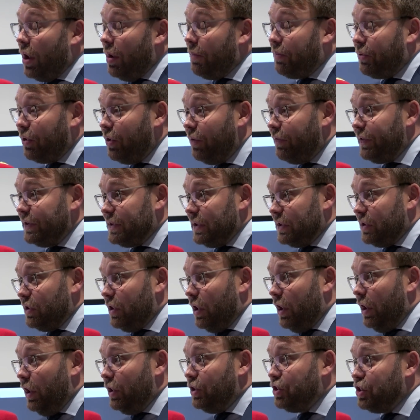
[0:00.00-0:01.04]
our proven
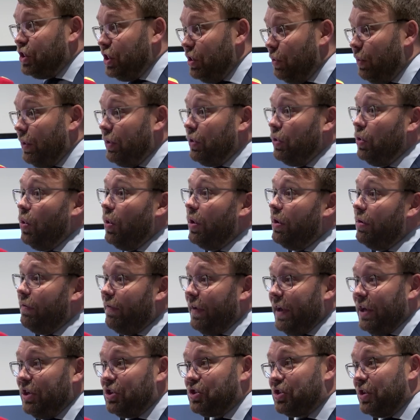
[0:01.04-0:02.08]
technology with new
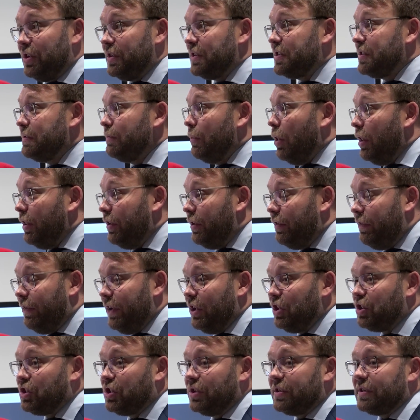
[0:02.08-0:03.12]
innovations, small
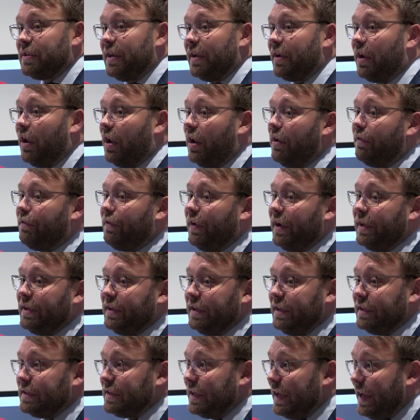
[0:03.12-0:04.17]
innovations like
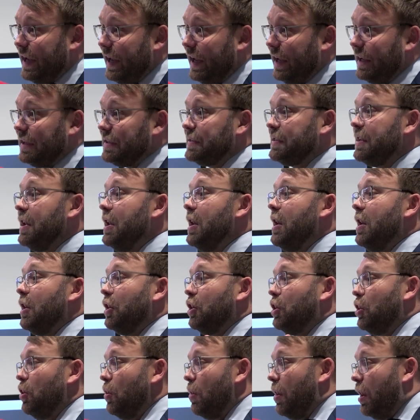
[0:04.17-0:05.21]
RFID tags,
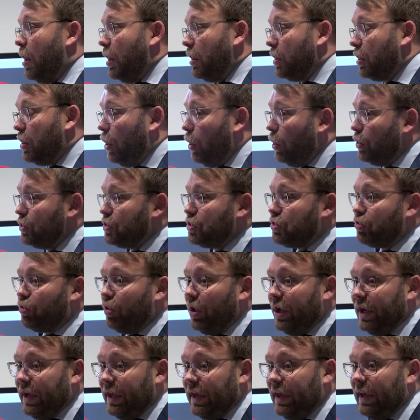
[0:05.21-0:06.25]
QR codes,
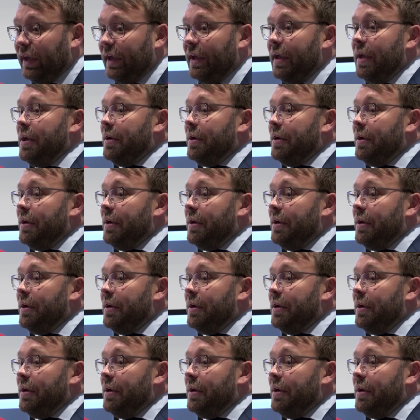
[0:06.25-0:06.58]
reading,